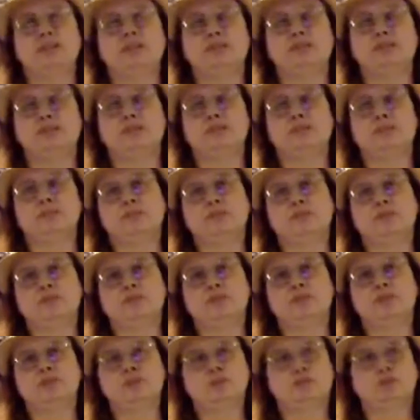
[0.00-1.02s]
from the
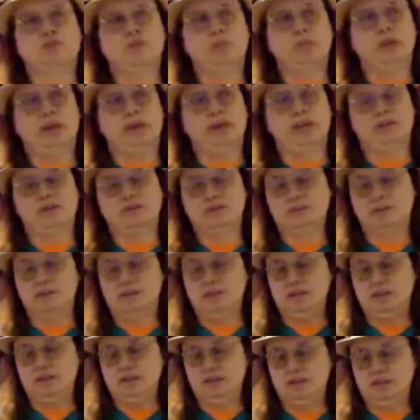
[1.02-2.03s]
usual pattern
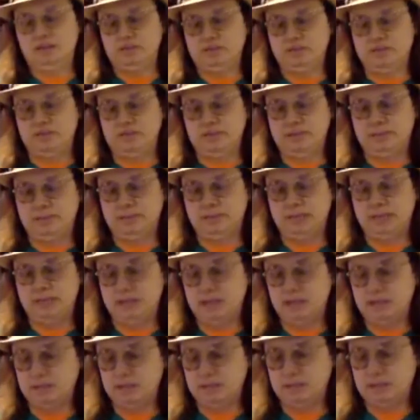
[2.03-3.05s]
of
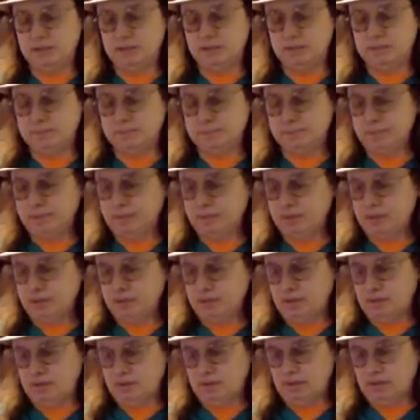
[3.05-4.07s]
making the
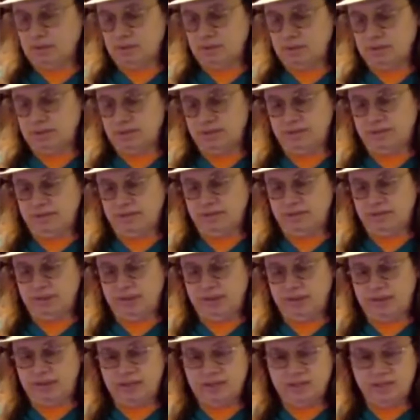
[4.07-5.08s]

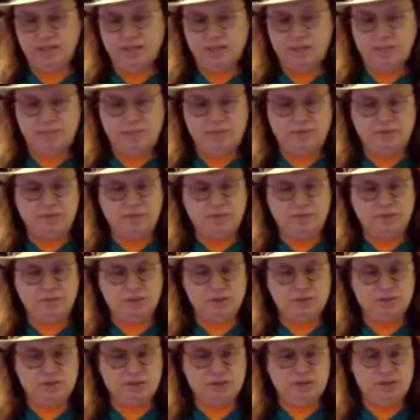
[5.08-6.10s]
Sazerac, because
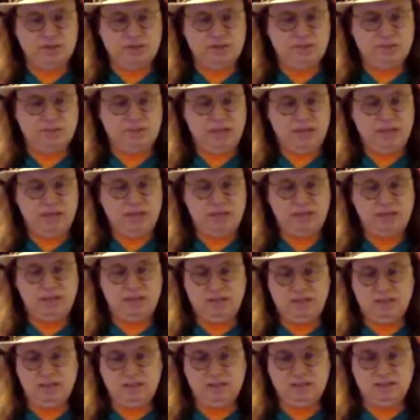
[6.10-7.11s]
traditionally it is made
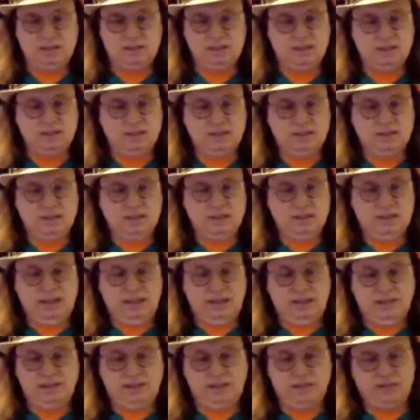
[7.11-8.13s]
in
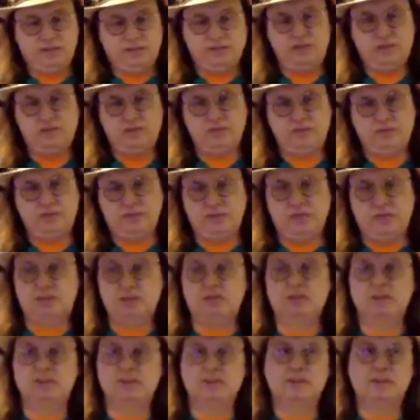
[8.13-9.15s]
and served in
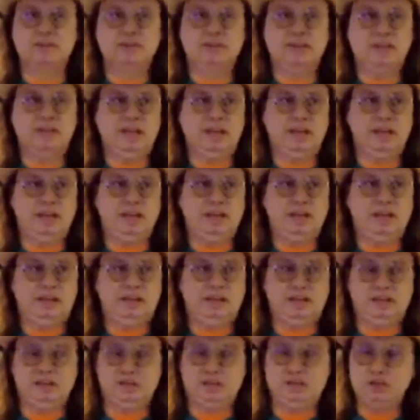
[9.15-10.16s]

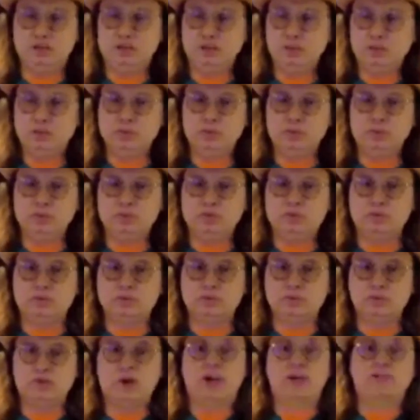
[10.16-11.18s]
a 2
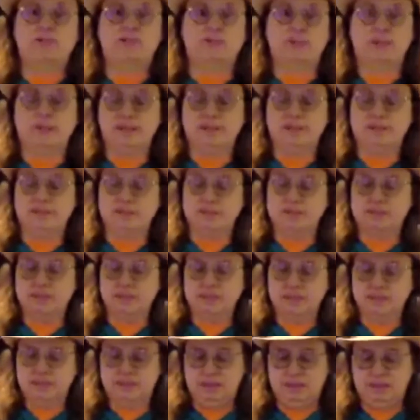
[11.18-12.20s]
rocks glasses.
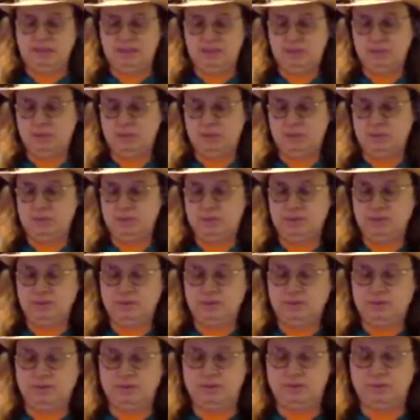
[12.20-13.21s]
And what I'm going to do is
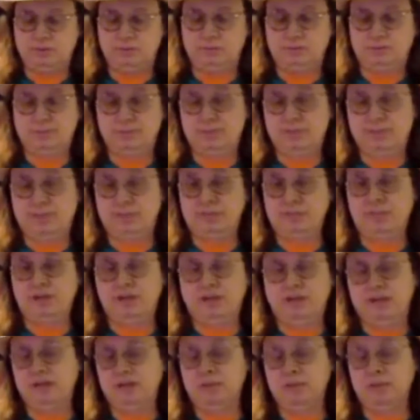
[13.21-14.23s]
I'm going to make mine
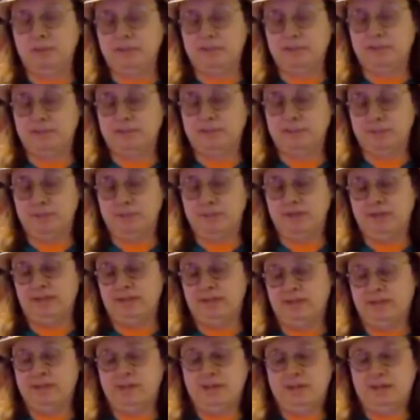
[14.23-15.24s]
in a mixing pint,
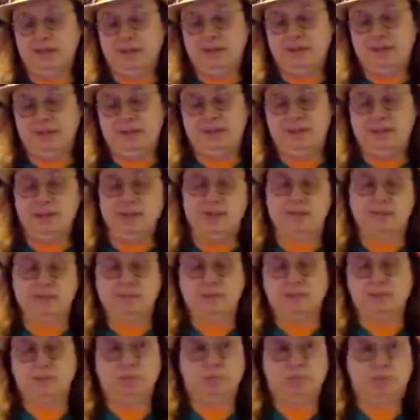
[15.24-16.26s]
and then I'm
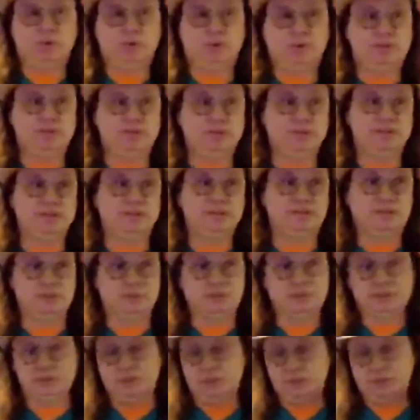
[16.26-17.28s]
going to pour it
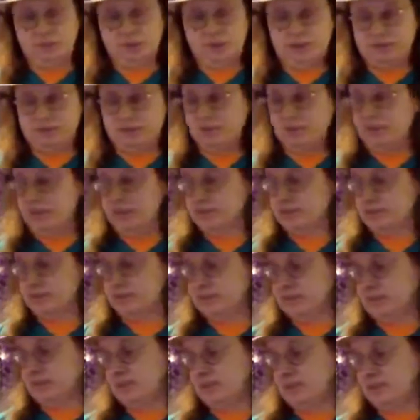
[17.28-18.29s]
into a rocks glass,
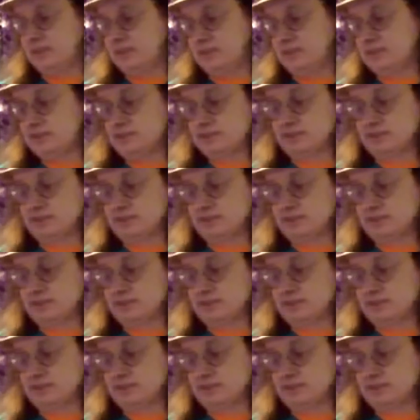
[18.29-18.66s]
because